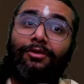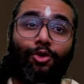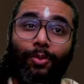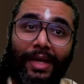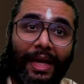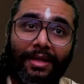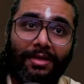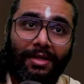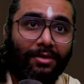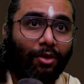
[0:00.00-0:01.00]
nobody
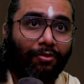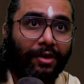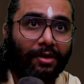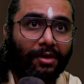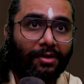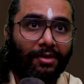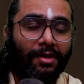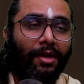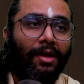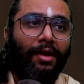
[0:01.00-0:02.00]
else is offering this?
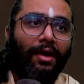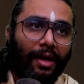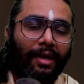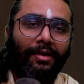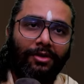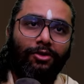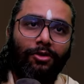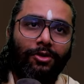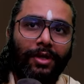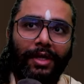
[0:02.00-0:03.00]
And this is
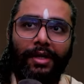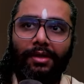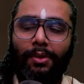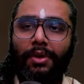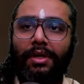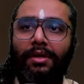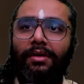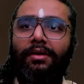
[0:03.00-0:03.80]
also needed in the world,